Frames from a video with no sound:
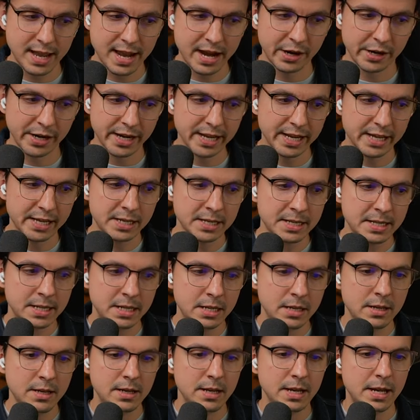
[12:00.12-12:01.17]
the area.
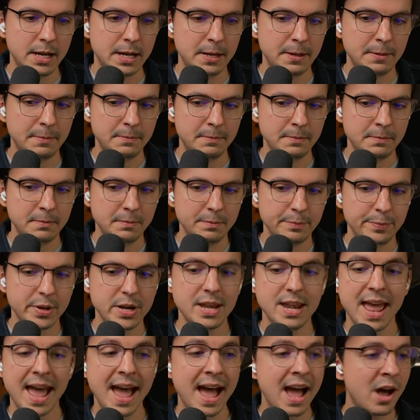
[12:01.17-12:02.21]
But
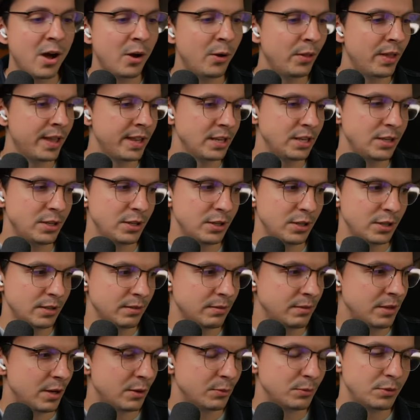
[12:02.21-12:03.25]
now like,
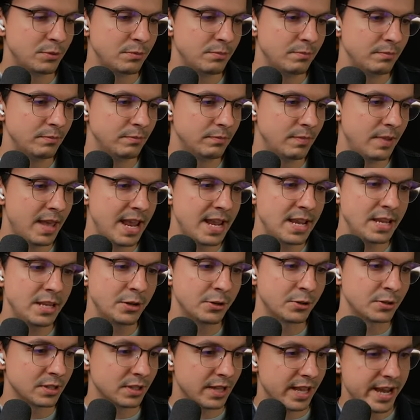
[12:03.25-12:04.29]
you know, 8
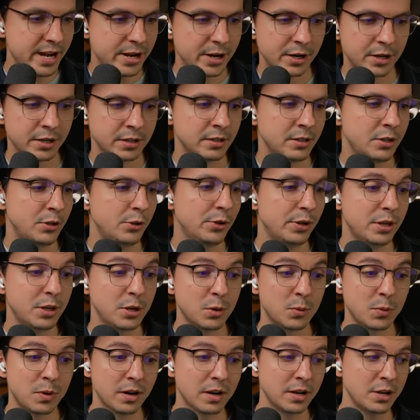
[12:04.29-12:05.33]
years later, you look at
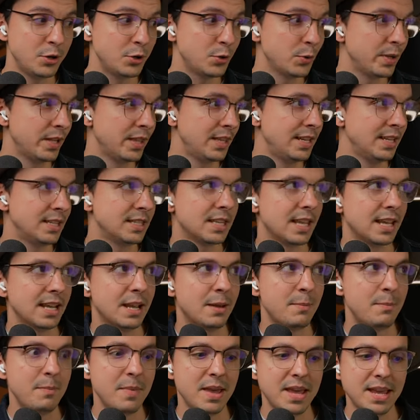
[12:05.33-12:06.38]
your work and you're doing these
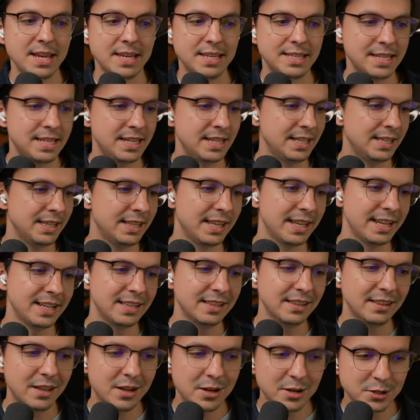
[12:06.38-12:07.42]
like amazing, like
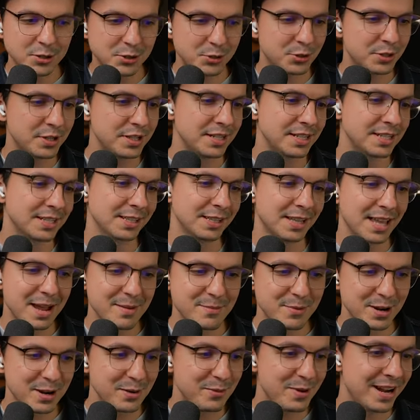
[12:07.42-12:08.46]
luxury
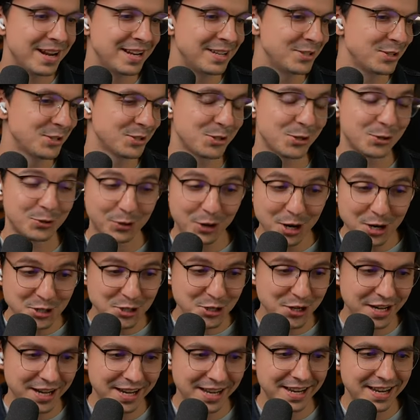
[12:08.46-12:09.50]
celebrity weddings, just
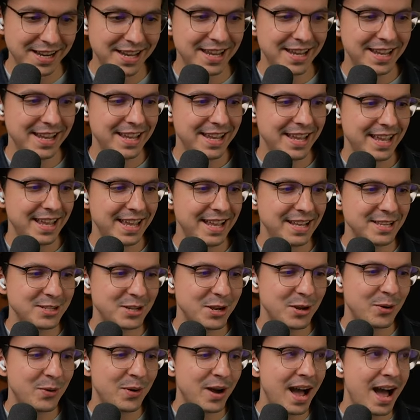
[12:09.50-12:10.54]
crushing it. And
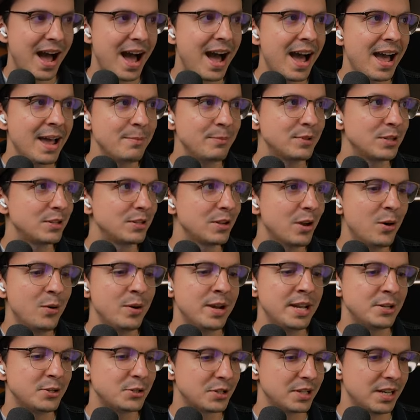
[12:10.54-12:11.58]
so I'm
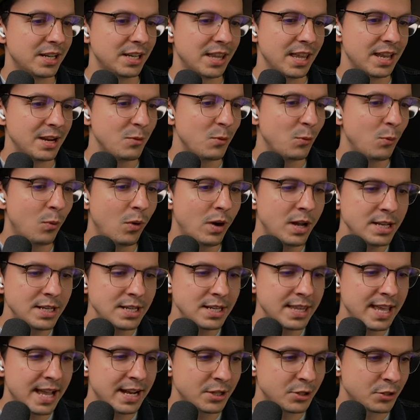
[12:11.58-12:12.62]
so interested, like, what
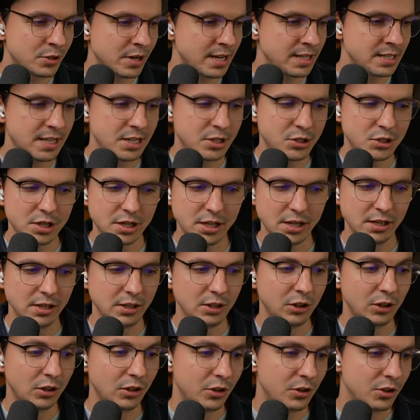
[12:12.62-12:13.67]
did that transition
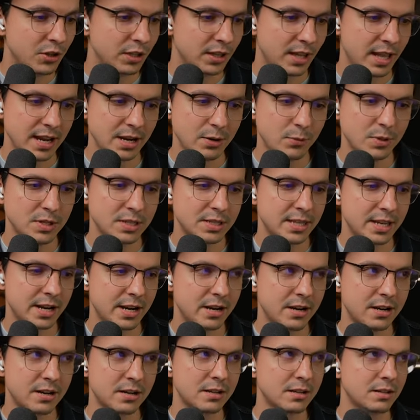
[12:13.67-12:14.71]
look like? Was
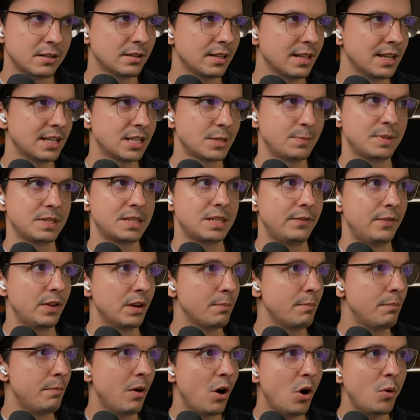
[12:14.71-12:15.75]
there like a
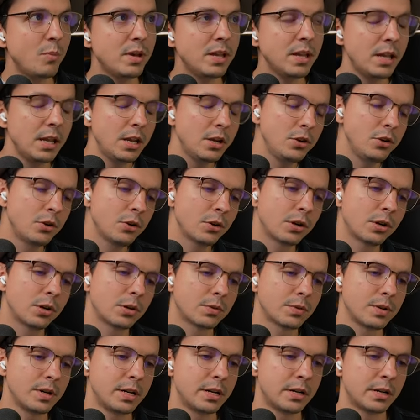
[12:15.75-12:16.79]
specific moment in your
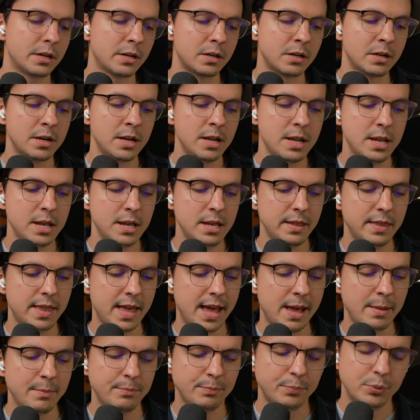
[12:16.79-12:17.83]
career
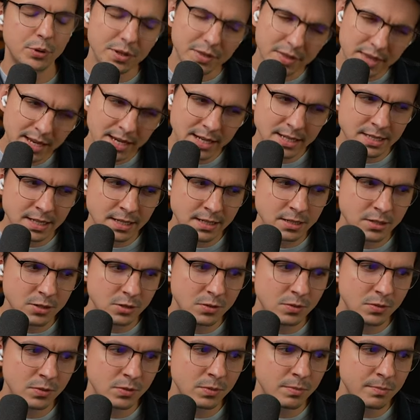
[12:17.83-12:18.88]
that put things
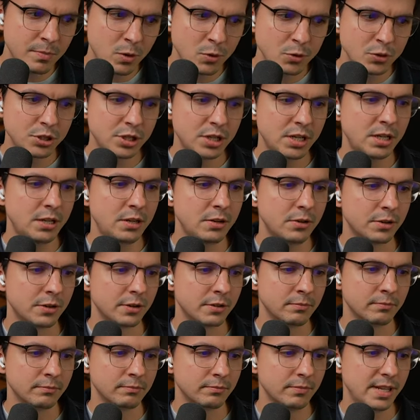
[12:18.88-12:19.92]
into motion
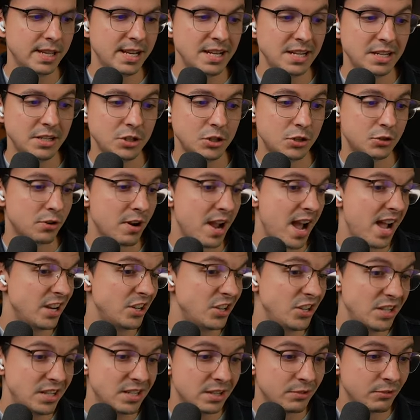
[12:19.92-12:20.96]
or any
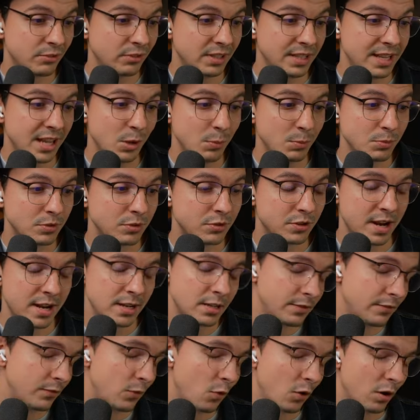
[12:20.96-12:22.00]
strategies that really helped
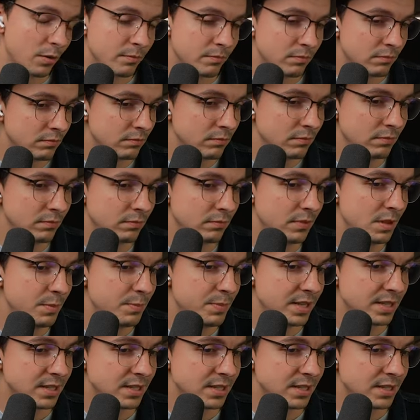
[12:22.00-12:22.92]
transform the